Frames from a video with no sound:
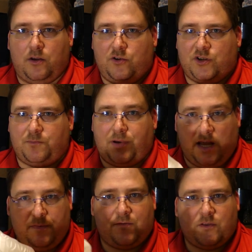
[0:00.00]
You just
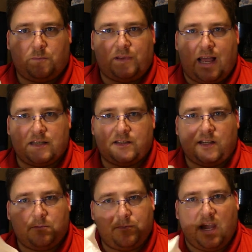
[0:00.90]
pay me for the
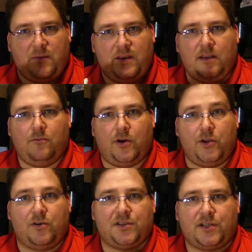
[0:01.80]
plastic and pay me what
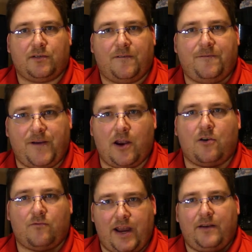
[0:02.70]
you consider a fair
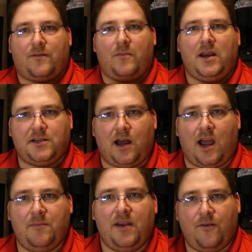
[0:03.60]
rate for my
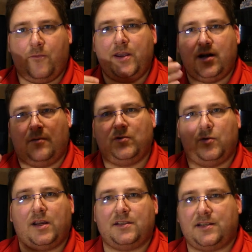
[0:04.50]
time. If we come to
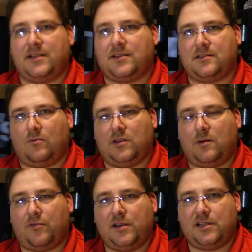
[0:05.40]
a consensus on what
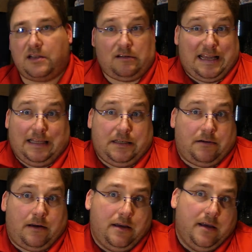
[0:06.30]
that price is, I'll gladly
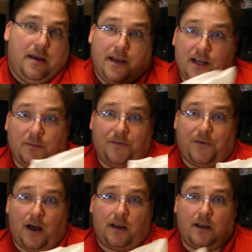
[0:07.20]
do it. It'll be
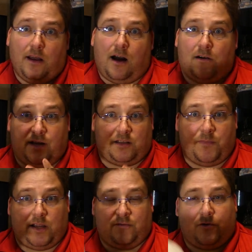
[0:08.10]
fun. I'll get to
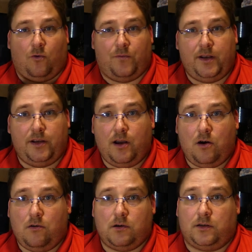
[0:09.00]
make a cool
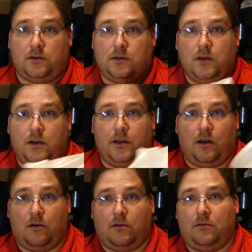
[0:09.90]
video and, you
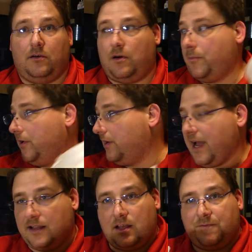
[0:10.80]
know, I'll be able to
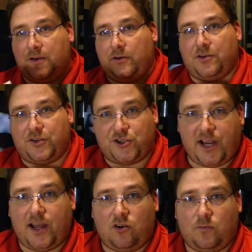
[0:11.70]
add that video to the
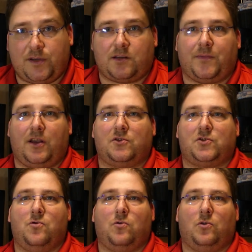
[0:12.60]
channel, It'll be something else
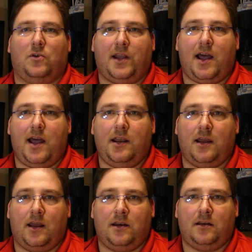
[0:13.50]
cool to look at,
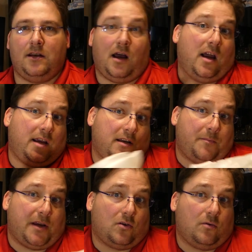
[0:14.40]
and I get to
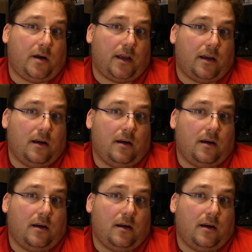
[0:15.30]
make a little money.